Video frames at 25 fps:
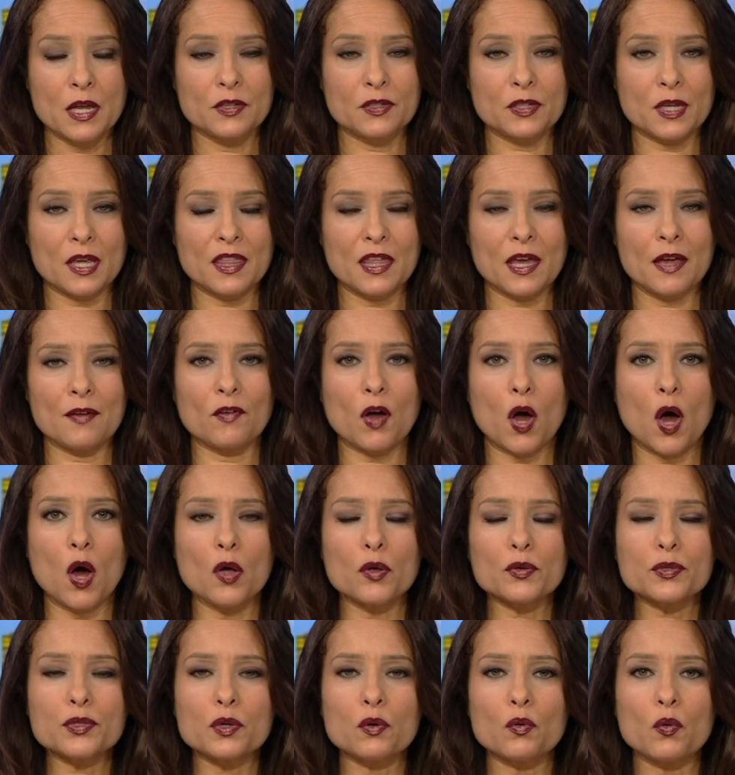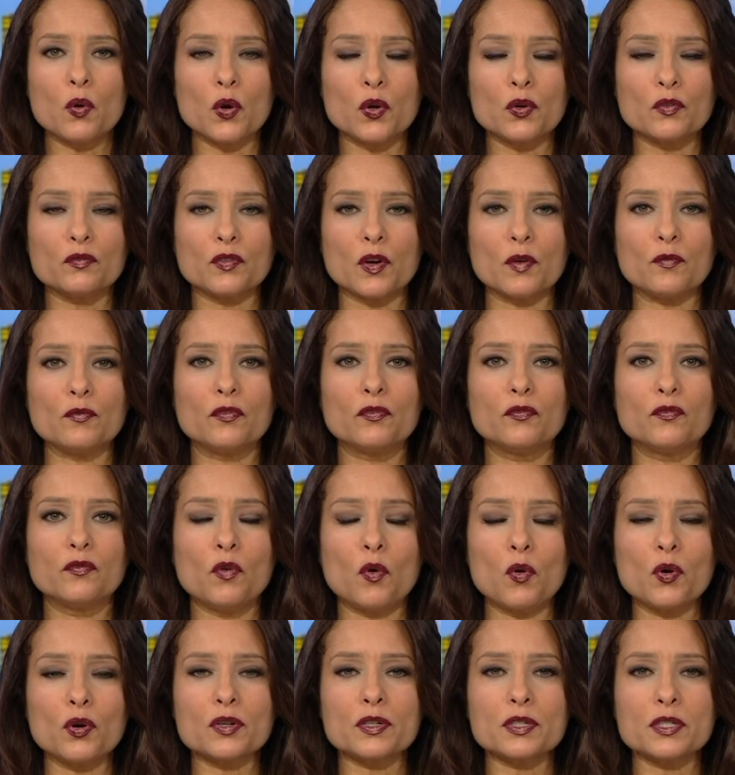say they have also heard from
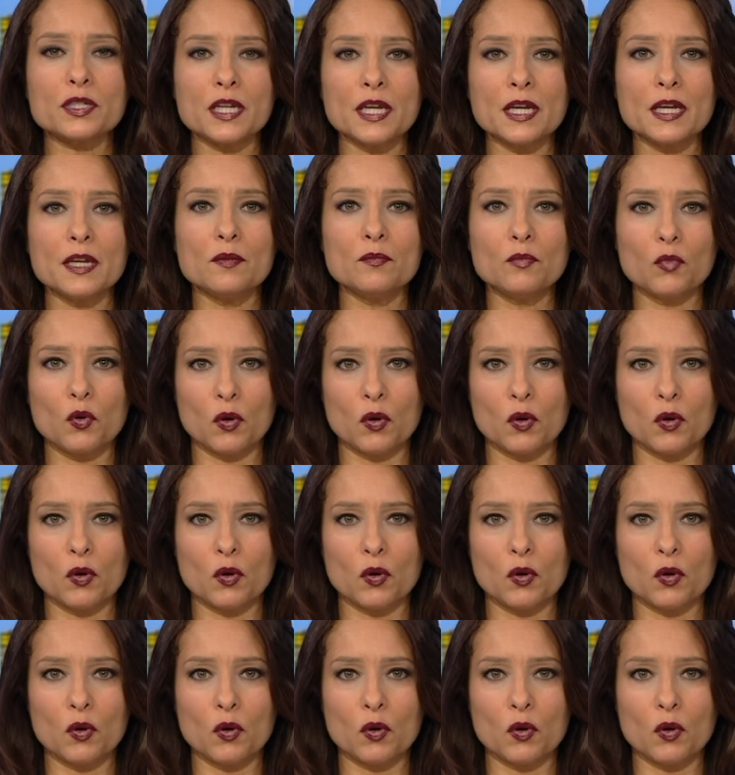14